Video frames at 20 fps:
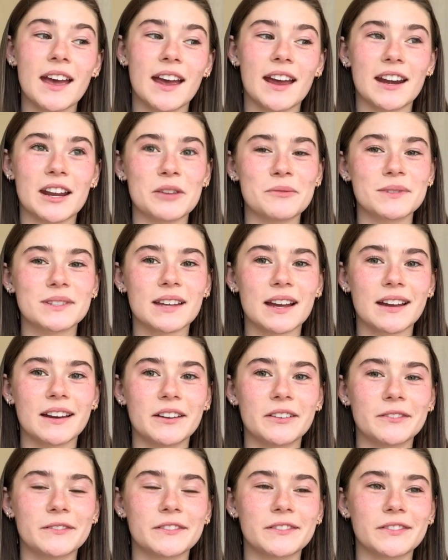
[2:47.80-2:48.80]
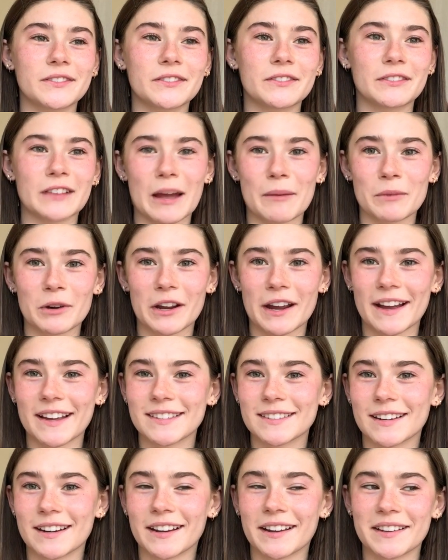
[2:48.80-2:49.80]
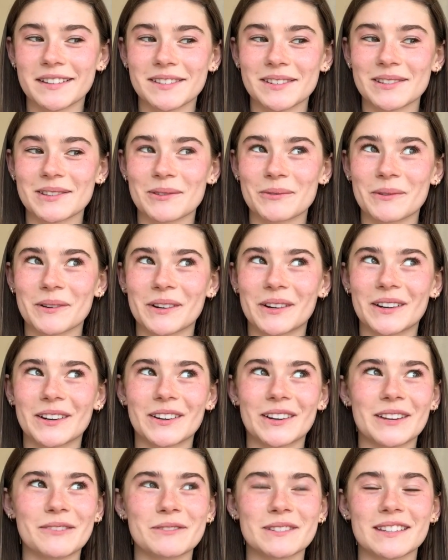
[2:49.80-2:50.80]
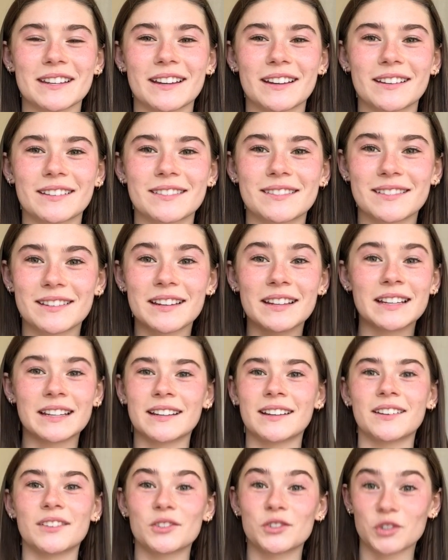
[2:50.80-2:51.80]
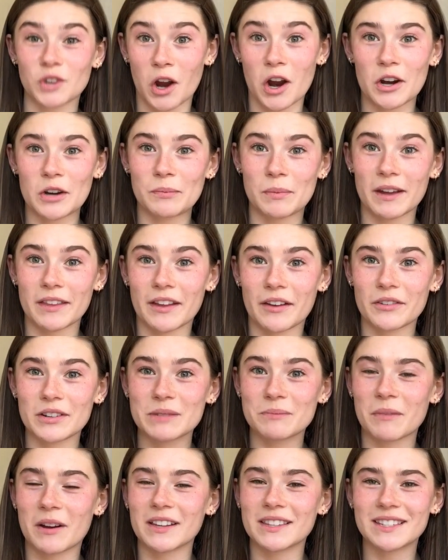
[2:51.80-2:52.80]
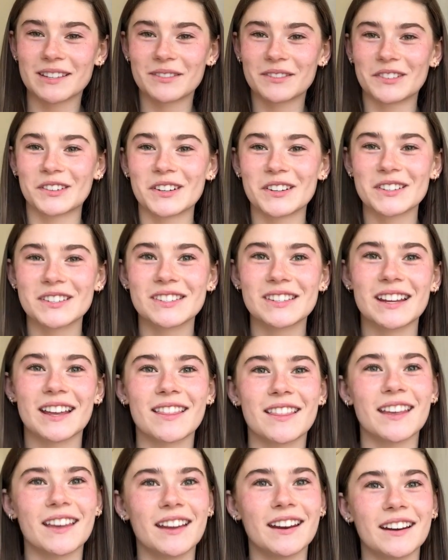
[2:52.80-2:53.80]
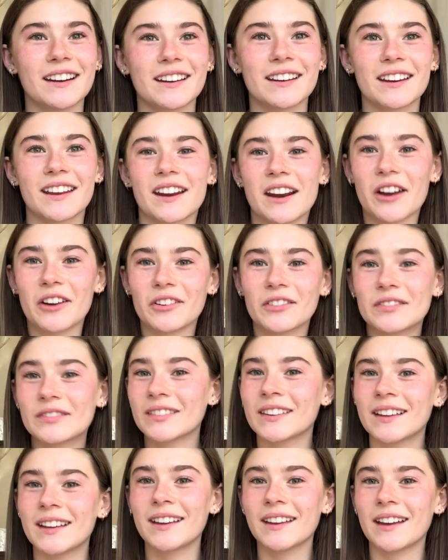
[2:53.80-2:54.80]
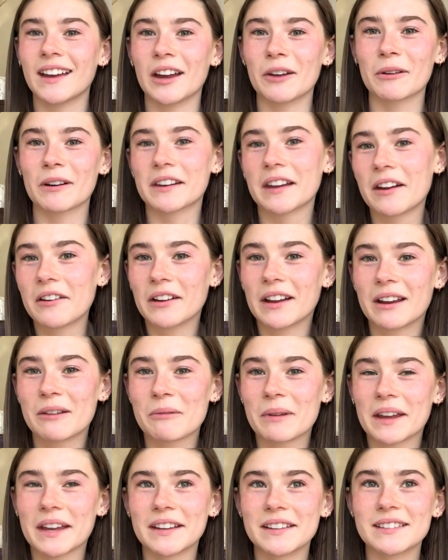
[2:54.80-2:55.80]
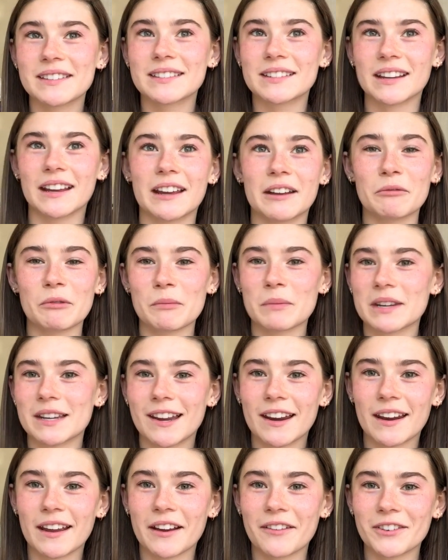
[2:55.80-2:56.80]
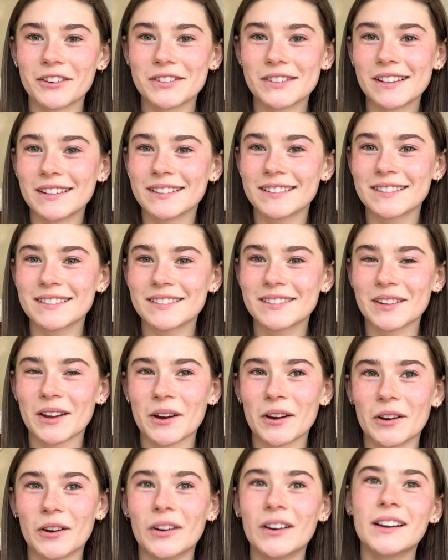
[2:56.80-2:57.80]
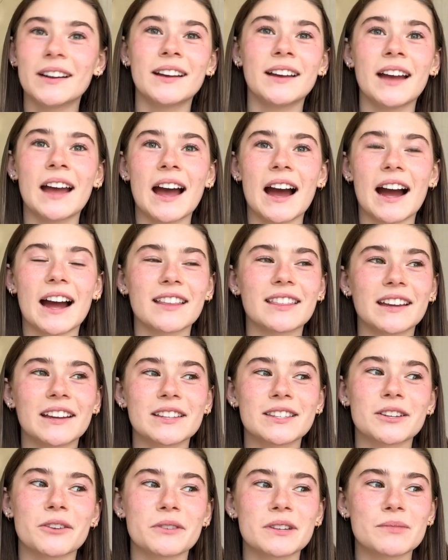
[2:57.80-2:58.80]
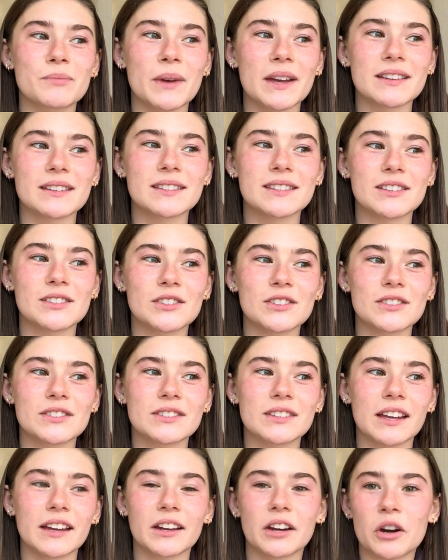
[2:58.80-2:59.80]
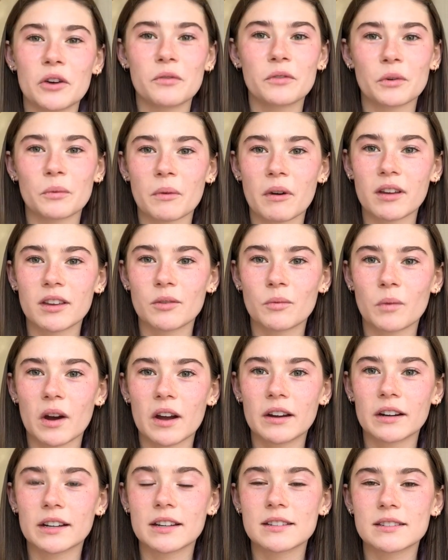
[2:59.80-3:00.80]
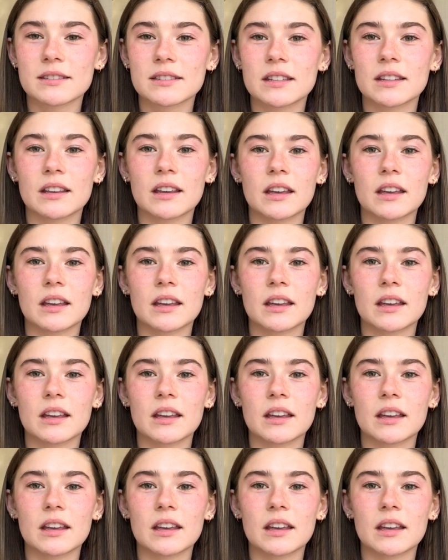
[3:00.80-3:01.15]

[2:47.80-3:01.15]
And he was kind of flabbergasted, I guess is the word, or he was like shocked by that response at first, and then, you know, it worked out and we kissed and we've been dating ever since. So I think it's always best to just like go for what you want, because